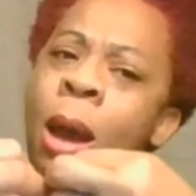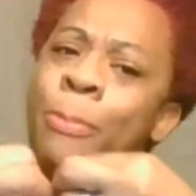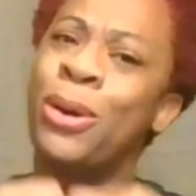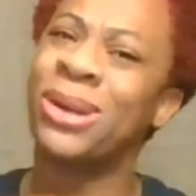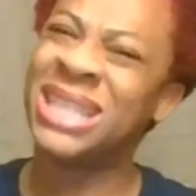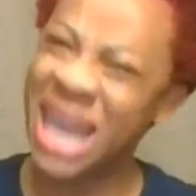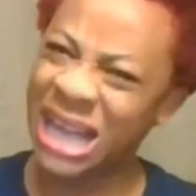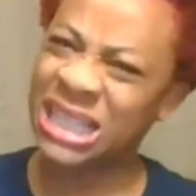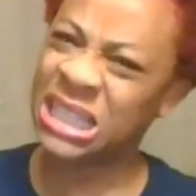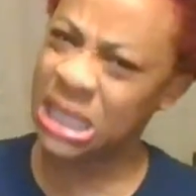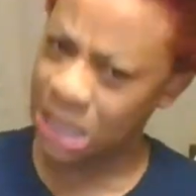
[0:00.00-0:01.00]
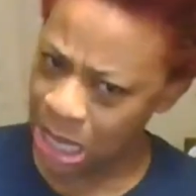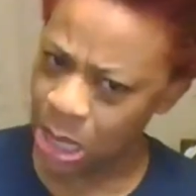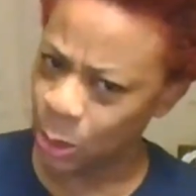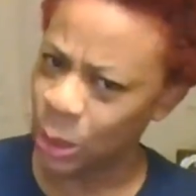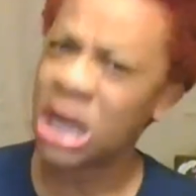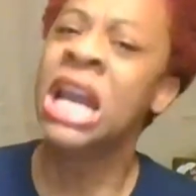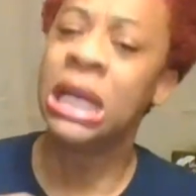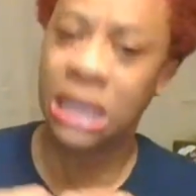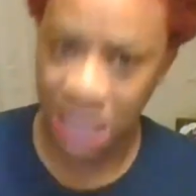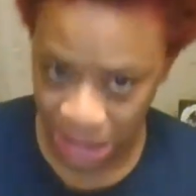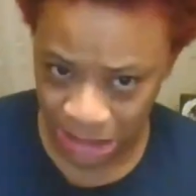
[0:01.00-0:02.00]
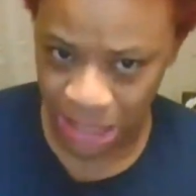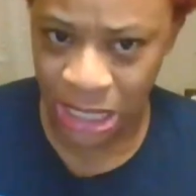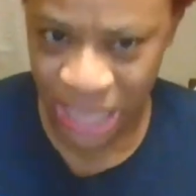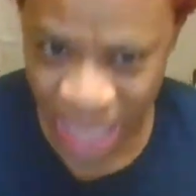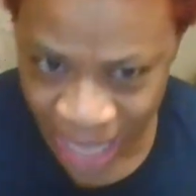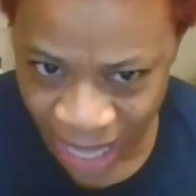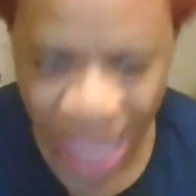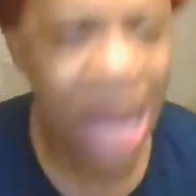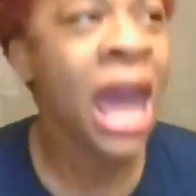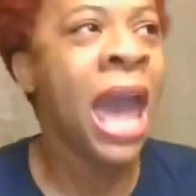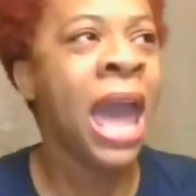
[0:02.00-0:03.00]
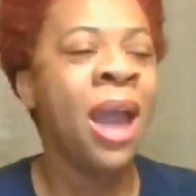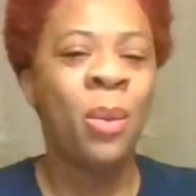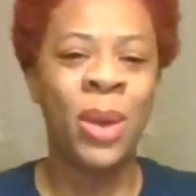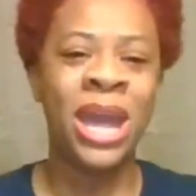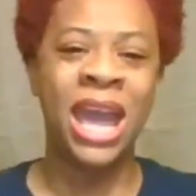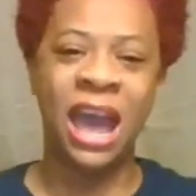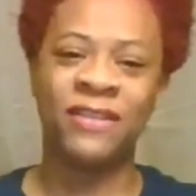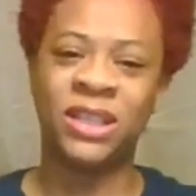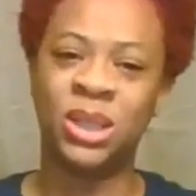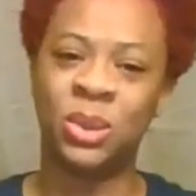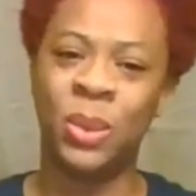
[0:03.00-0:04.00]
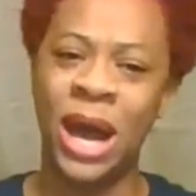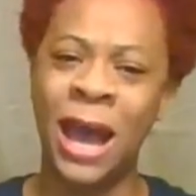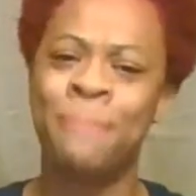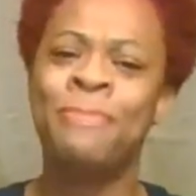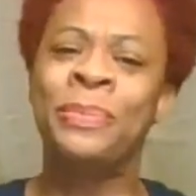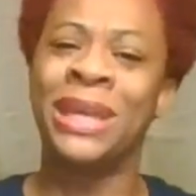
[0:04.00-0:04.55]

protecting our kitty cat. And we have to do what?